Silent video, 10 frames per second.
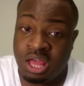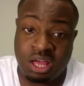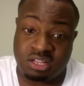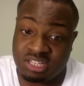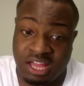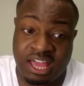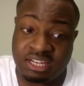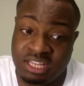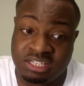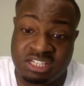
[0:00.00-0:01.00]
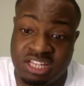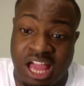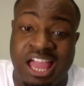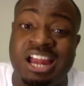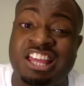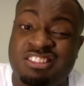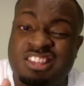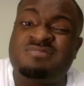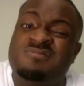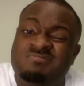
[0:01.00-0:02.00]
Because I got to get
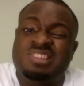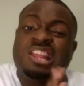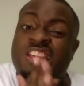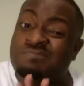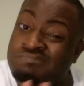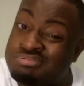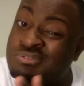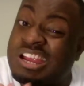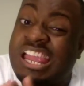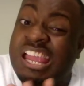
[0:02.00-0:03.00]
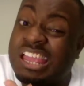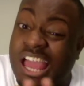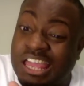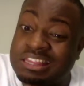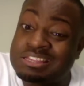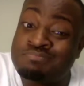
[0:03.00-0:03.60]
this bread.